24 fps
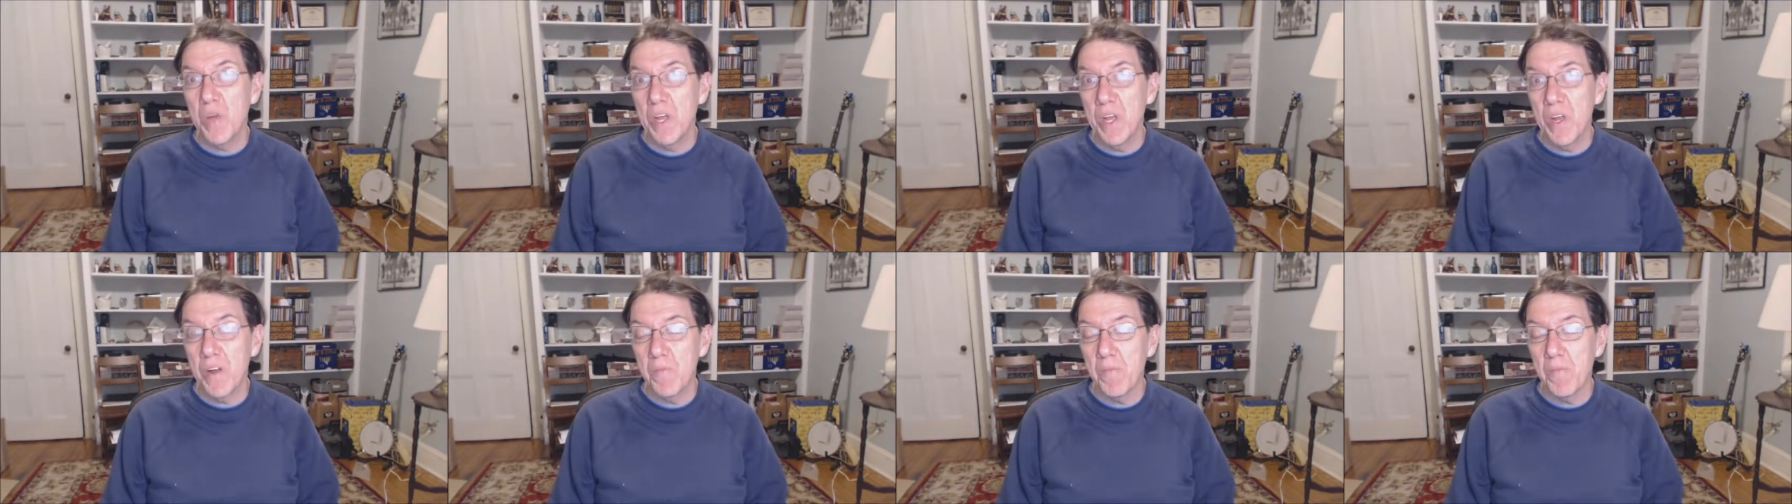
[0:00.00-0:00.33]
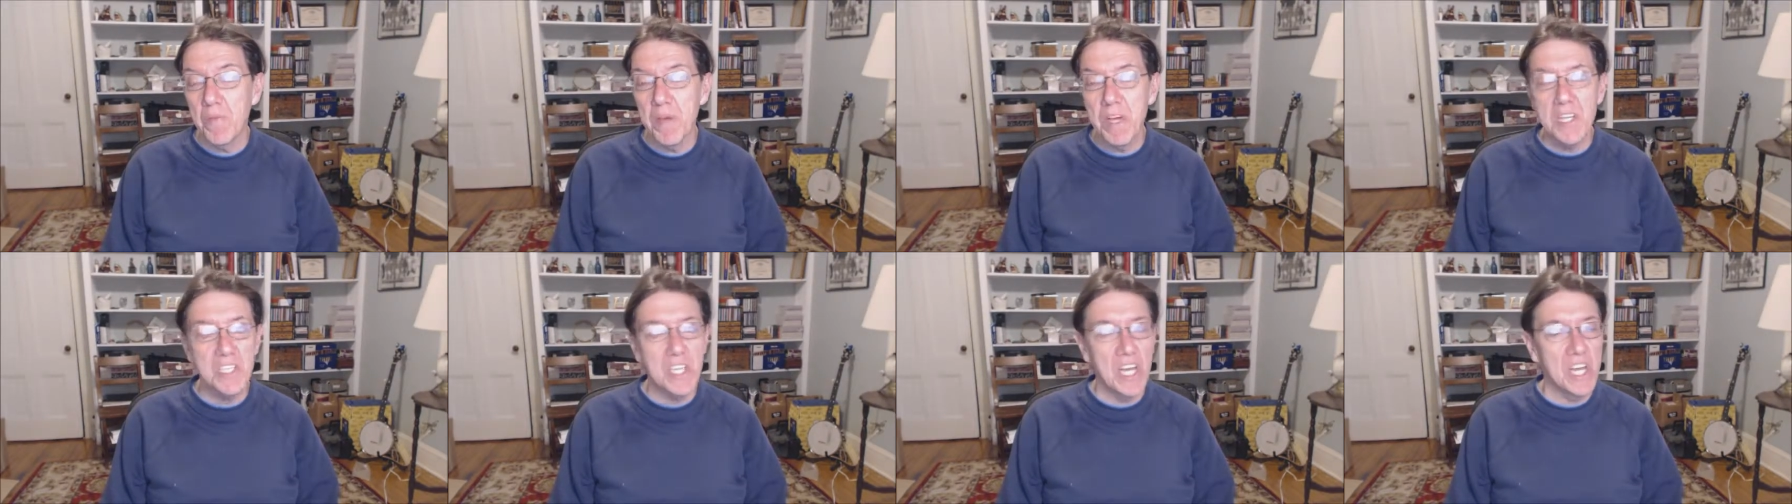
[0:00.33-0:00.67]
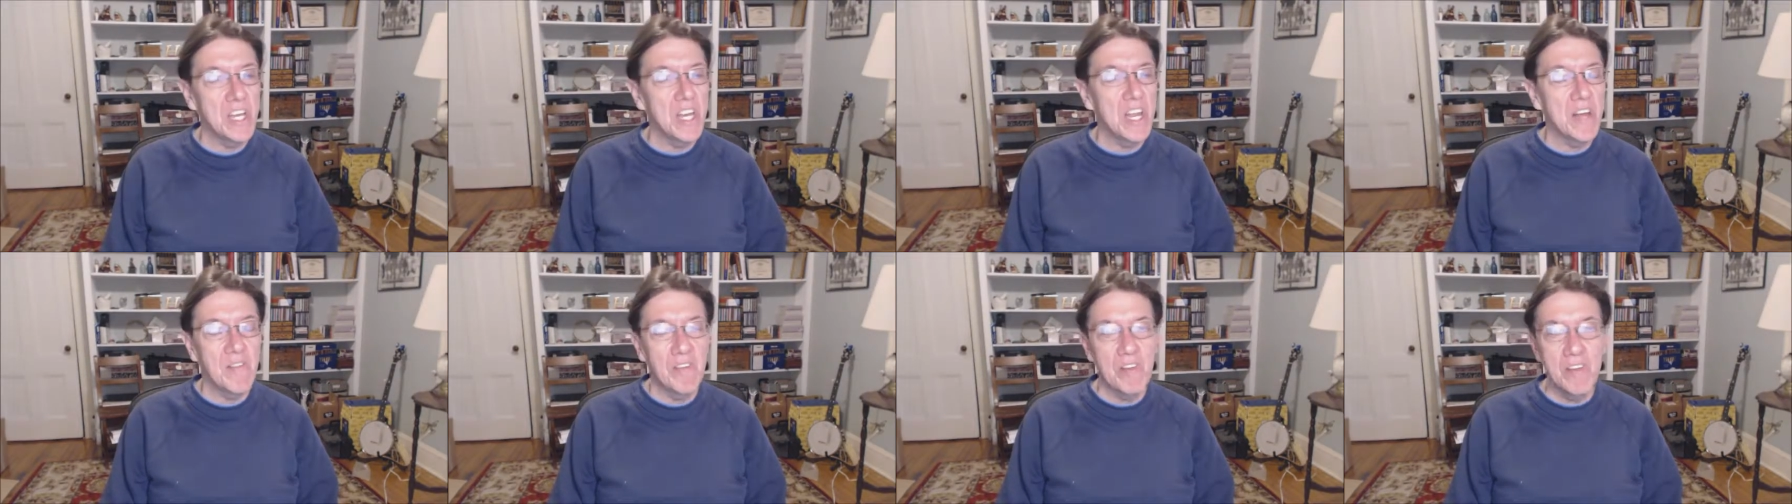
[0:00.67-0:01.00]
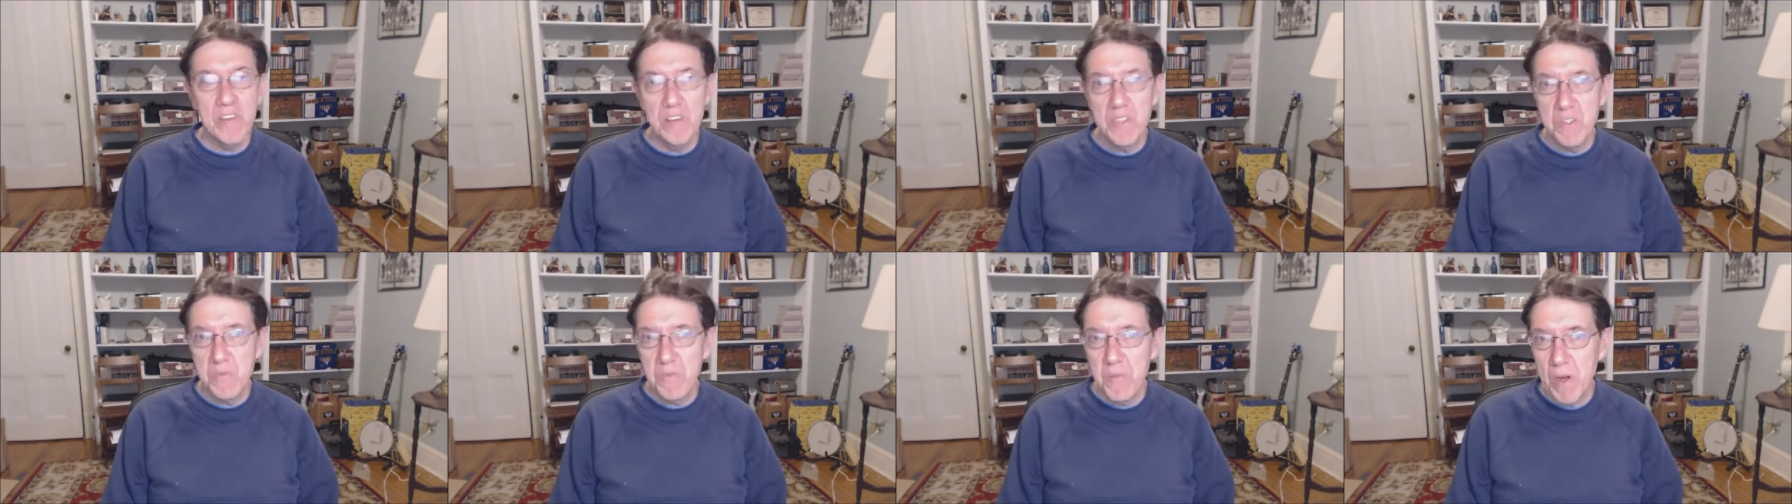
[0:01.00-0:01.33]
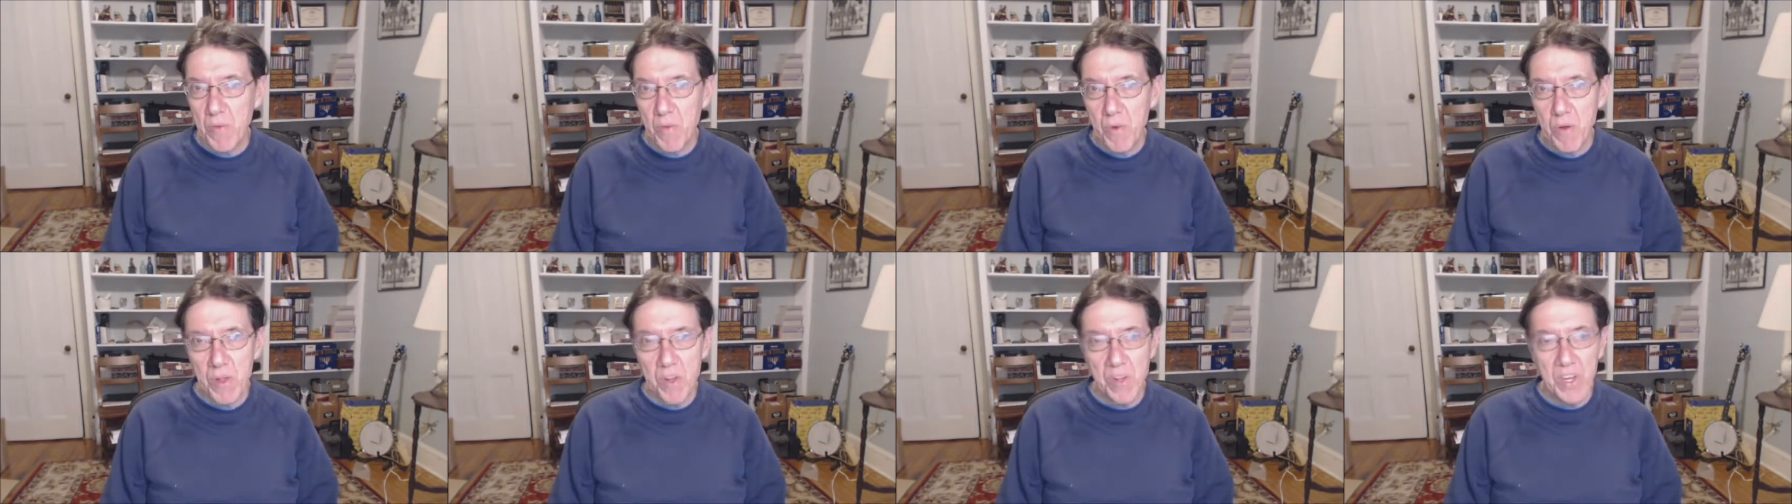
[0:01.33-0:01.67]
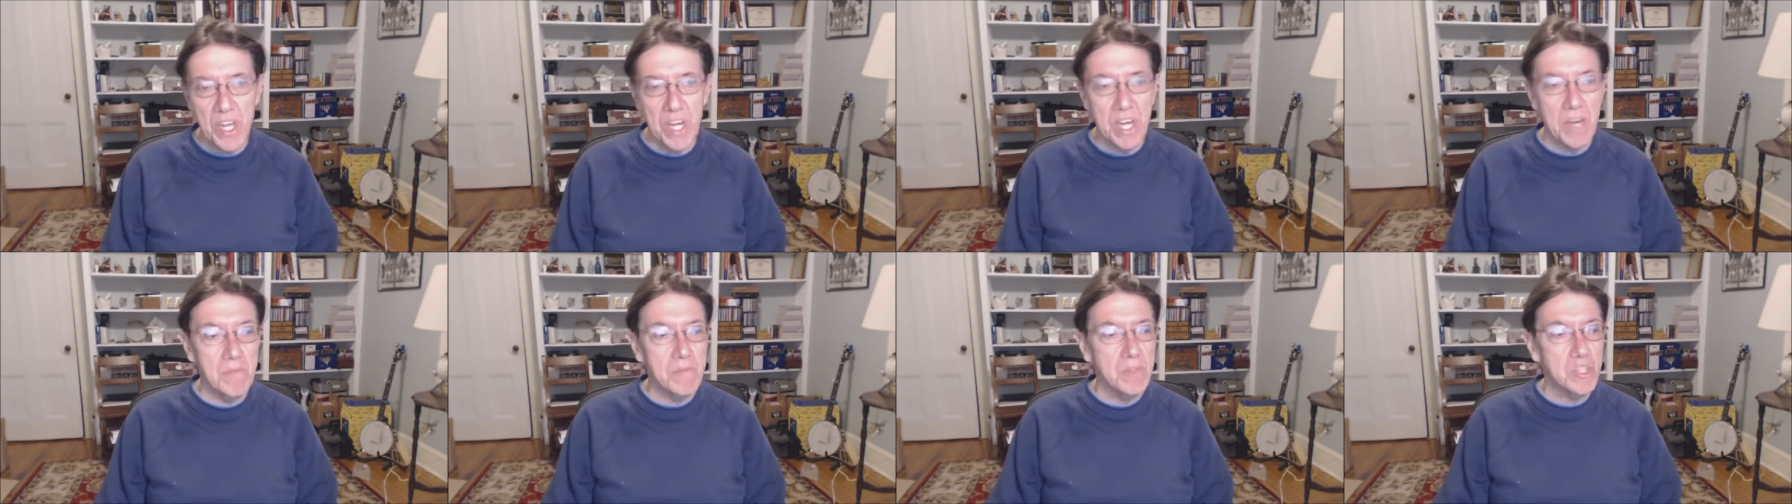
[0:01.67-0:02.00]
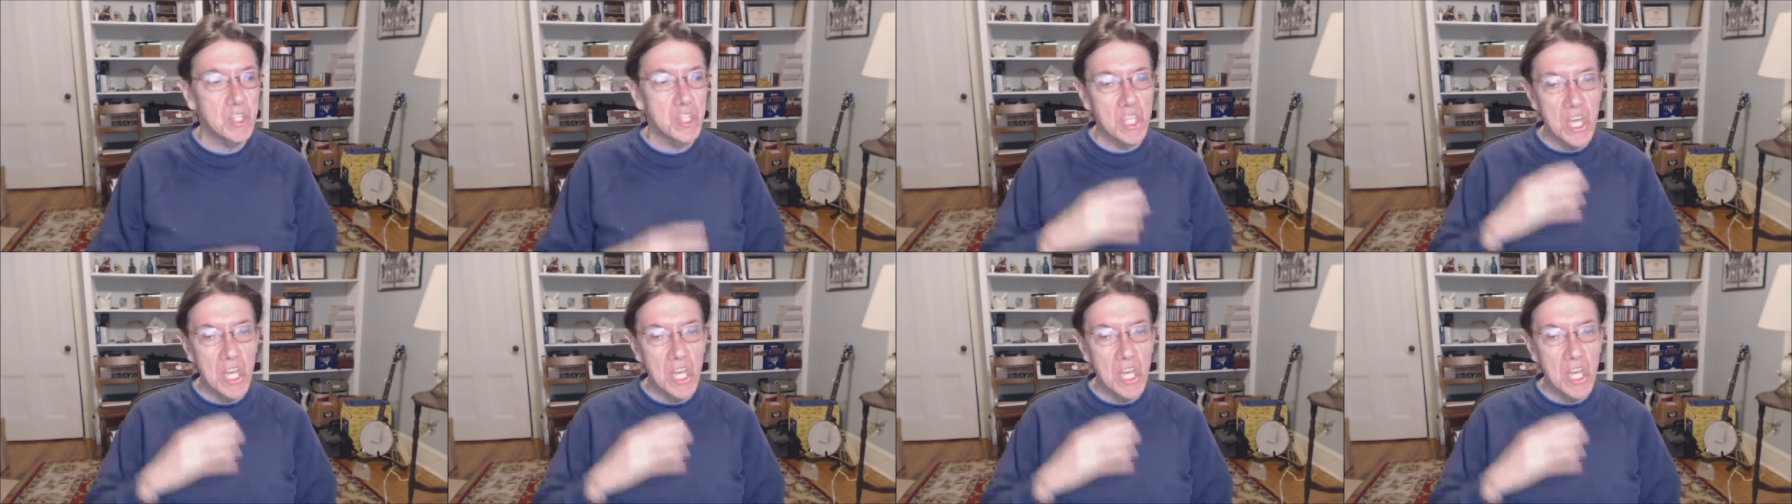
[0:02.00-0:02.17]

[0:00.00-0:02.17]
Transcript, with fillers: weird because I never used my real name.